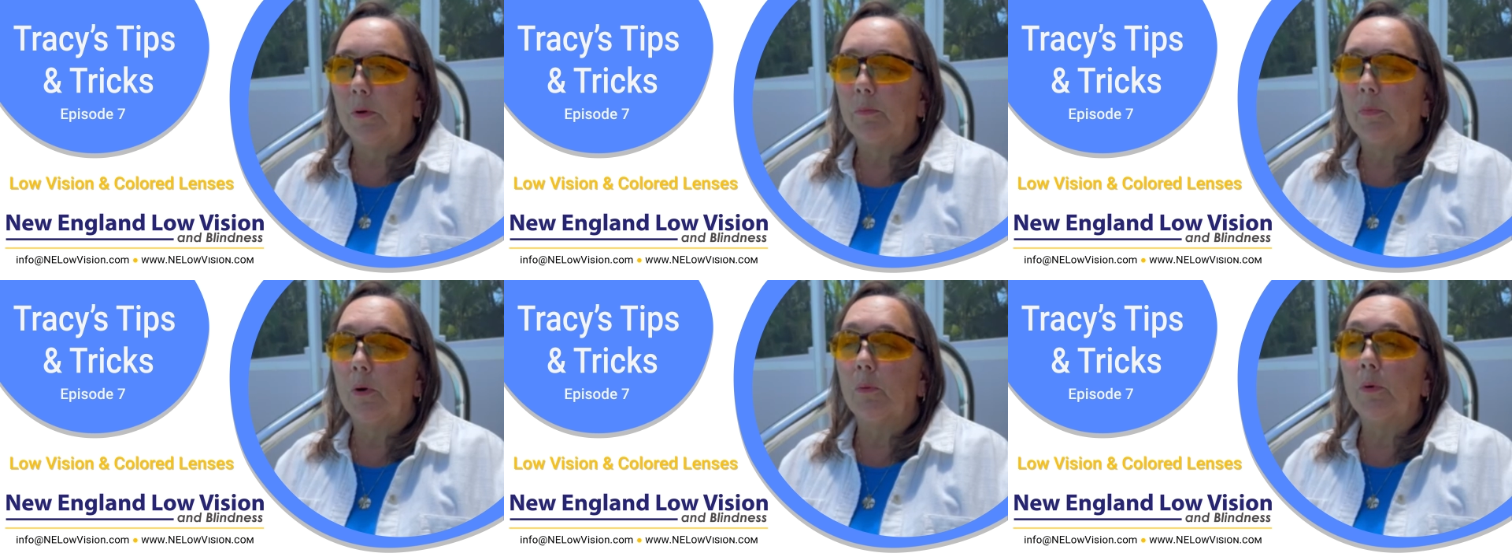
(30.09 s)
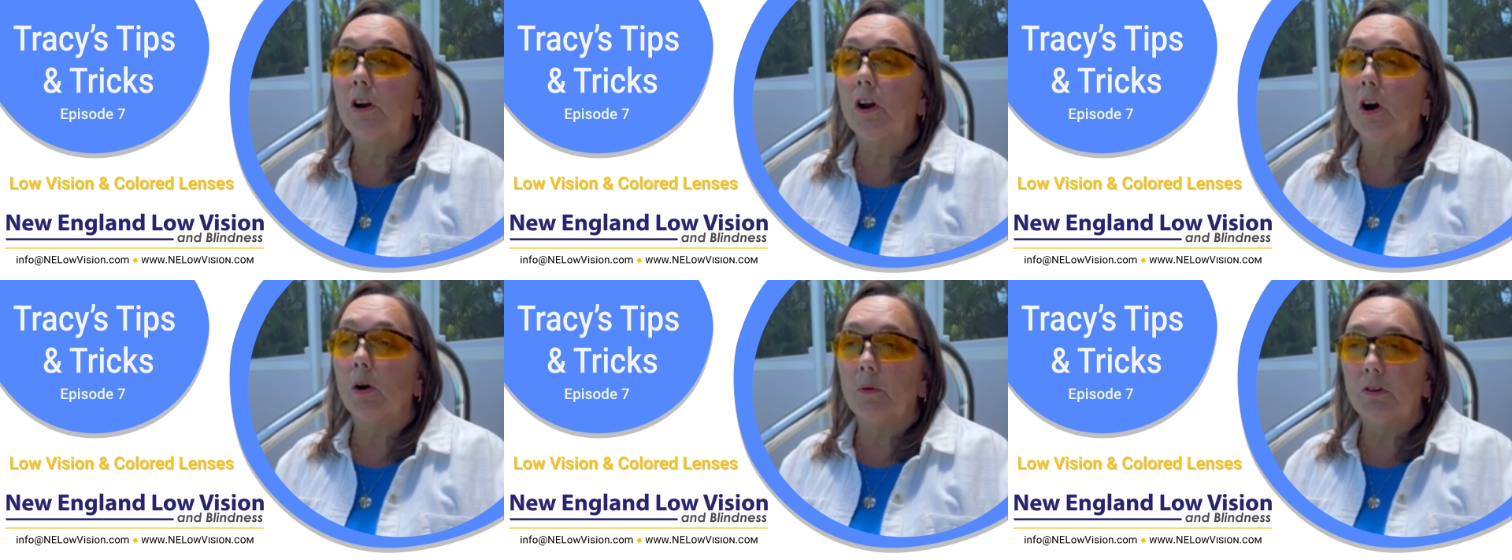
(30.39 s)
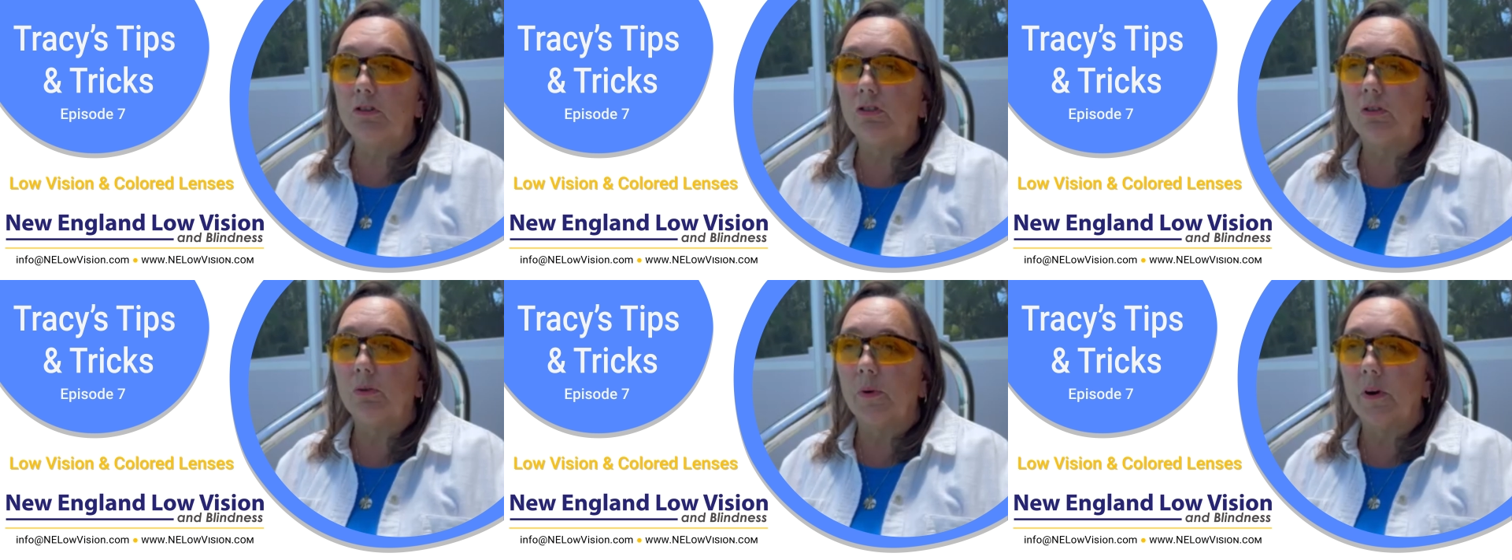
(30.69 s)
but we know we
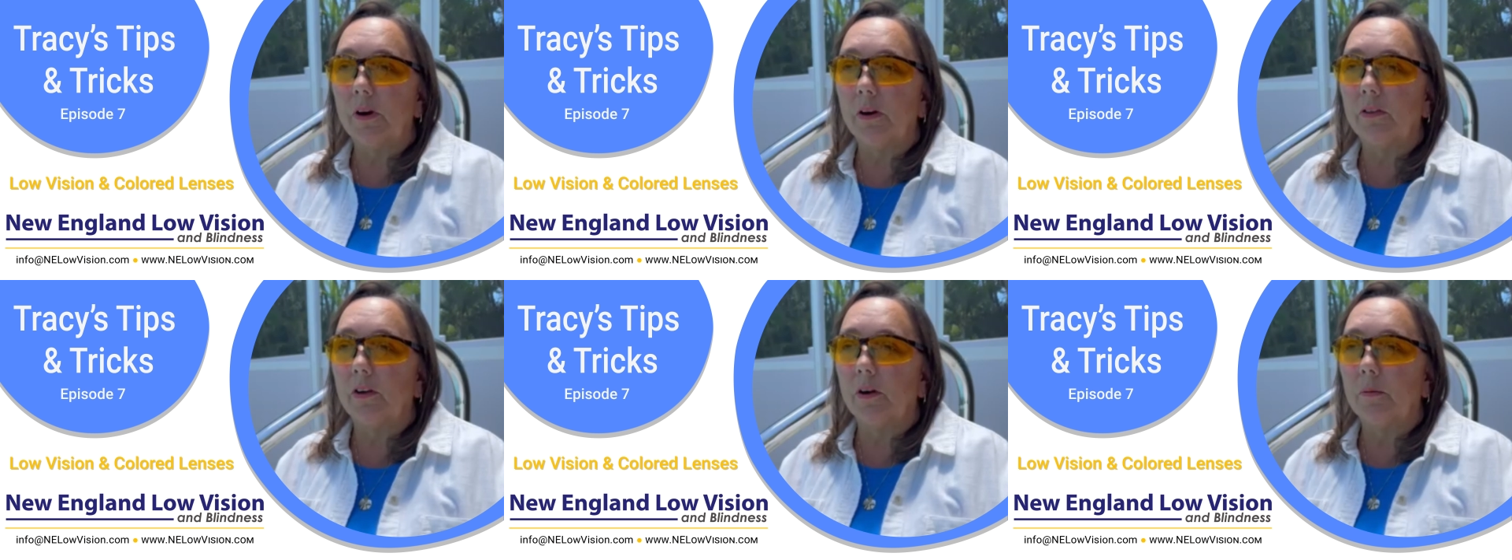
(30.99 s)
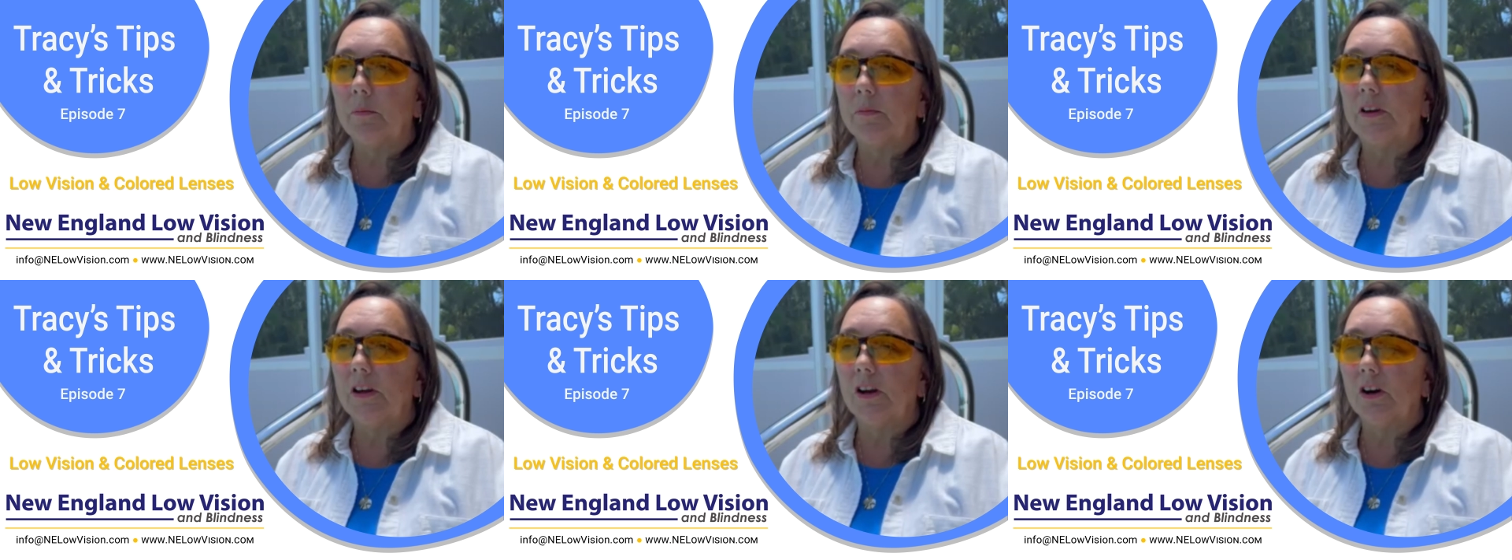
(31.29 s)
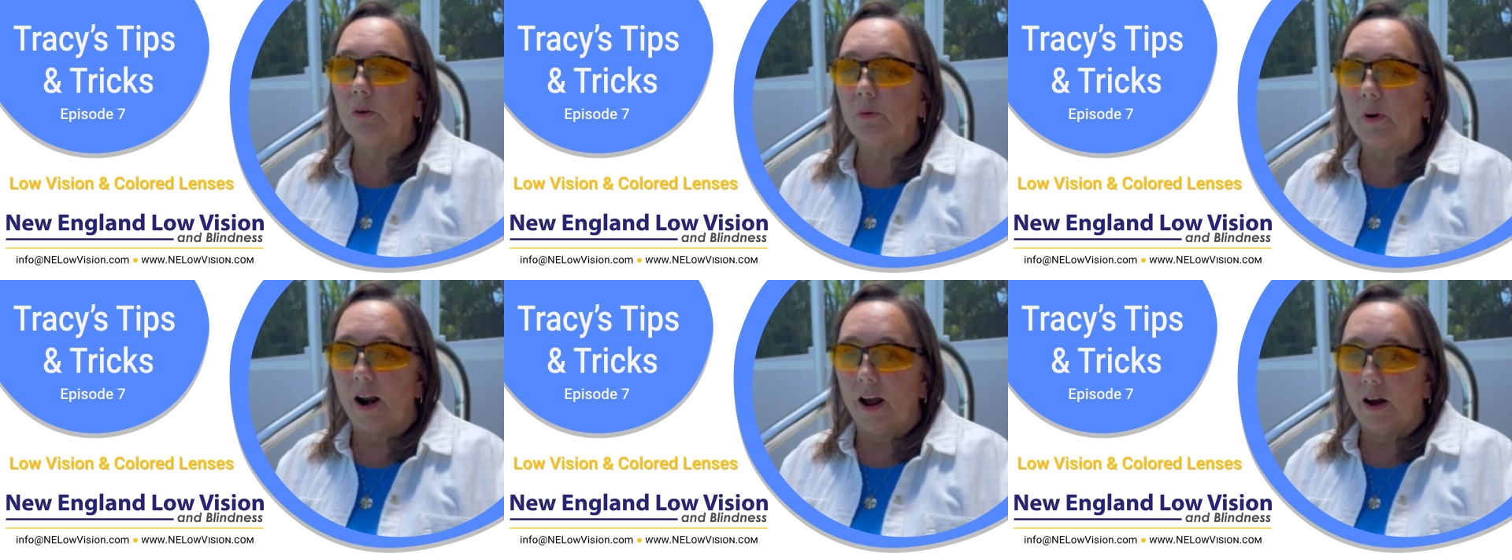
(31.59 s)
should wear them
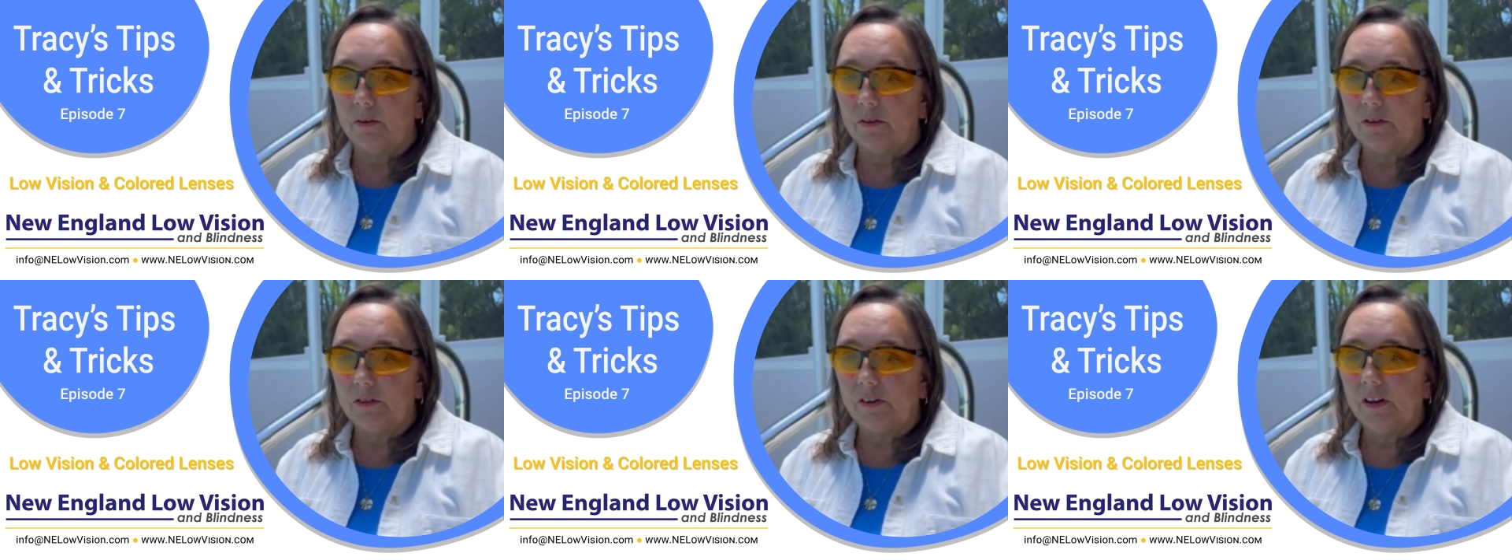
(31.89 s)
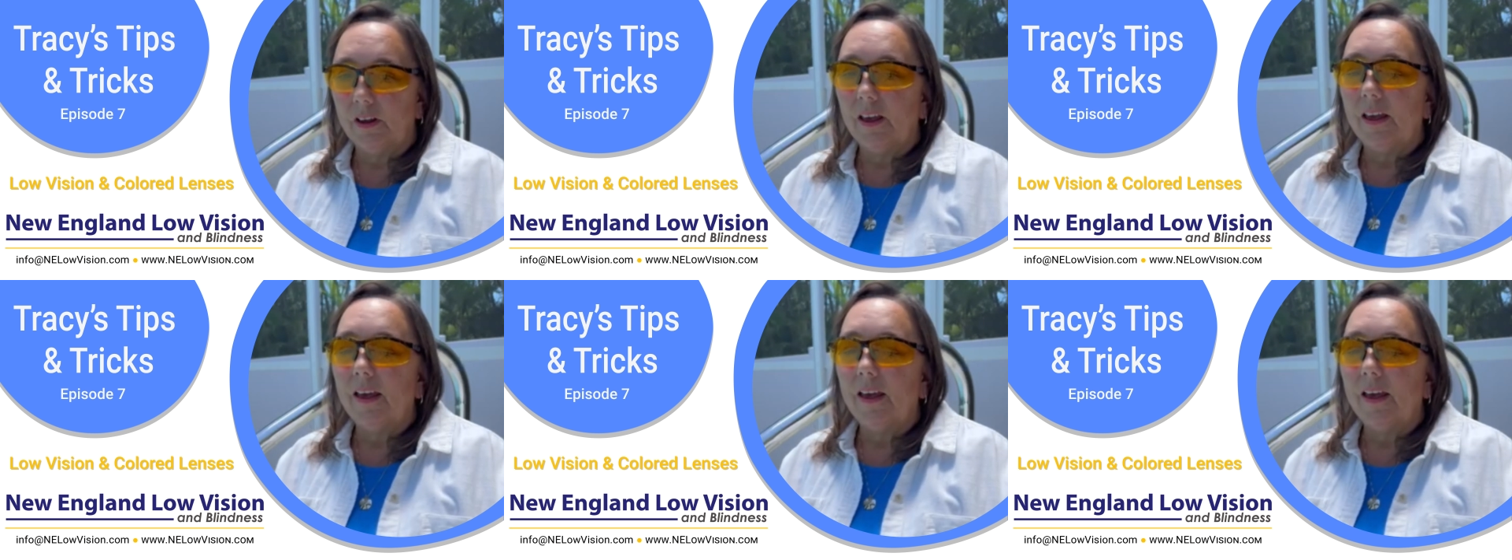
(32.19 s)
year round.